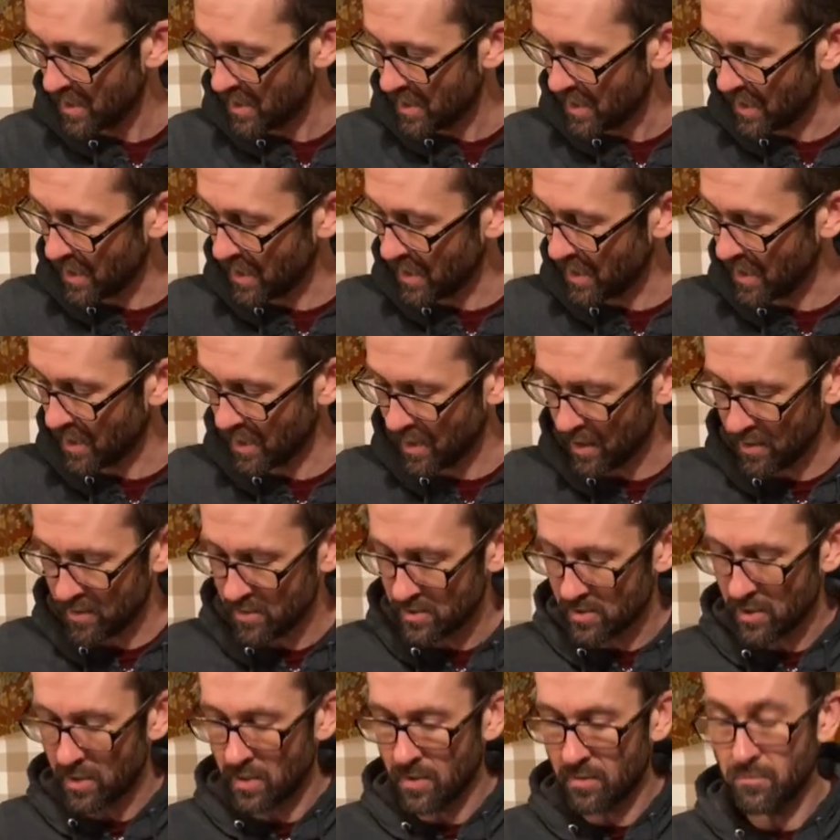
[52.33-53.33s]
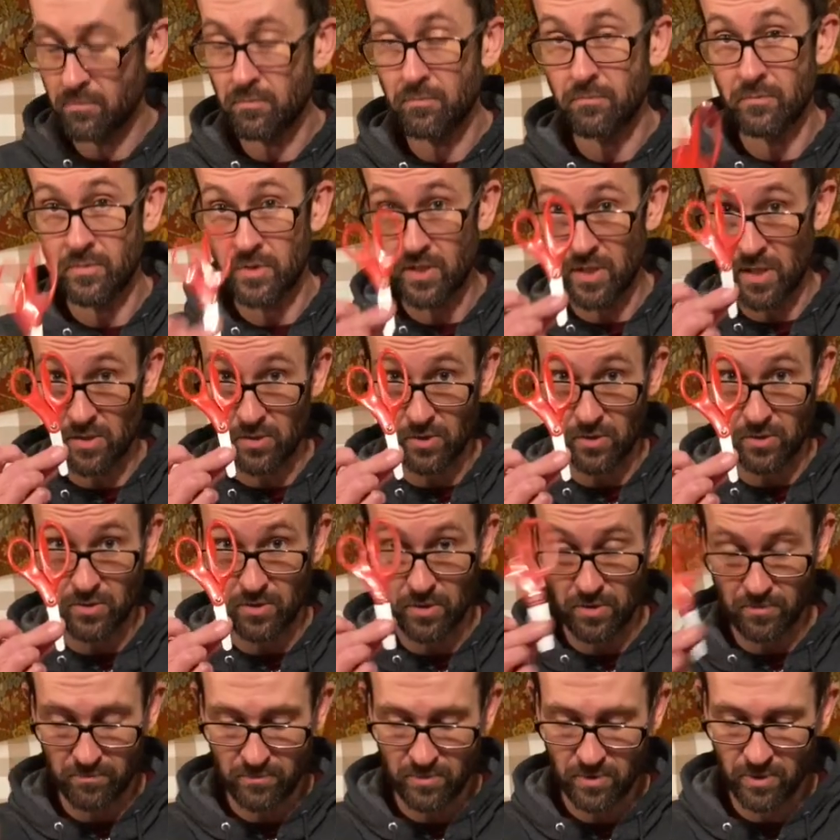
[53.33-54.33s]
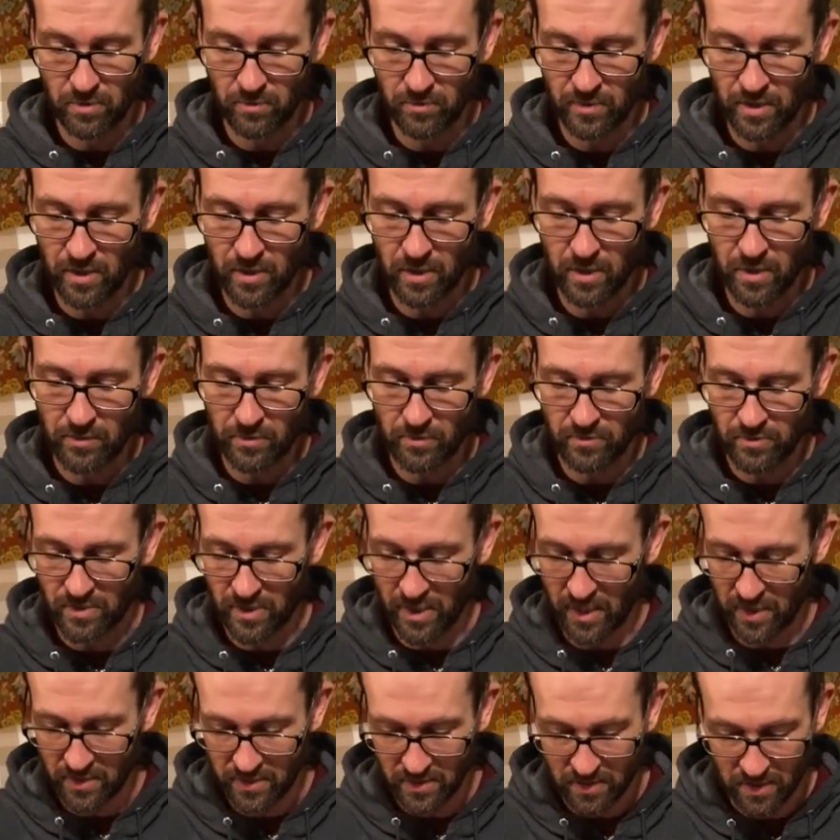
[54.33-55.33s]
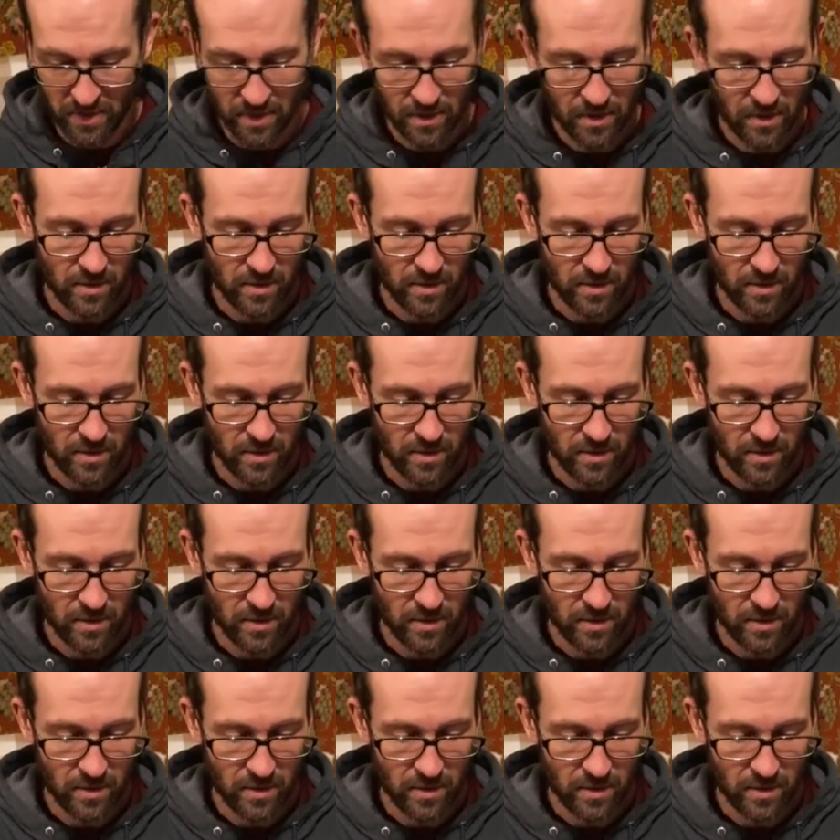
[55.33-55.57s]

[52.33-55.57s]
and some scissors. So you'll need all those things.